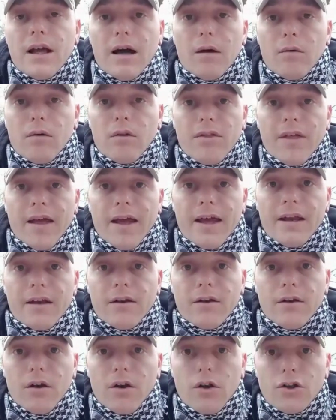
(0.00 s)
I will
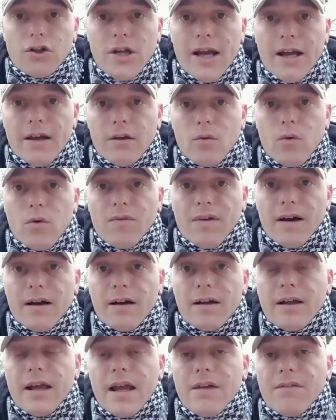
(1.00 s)
then check it over.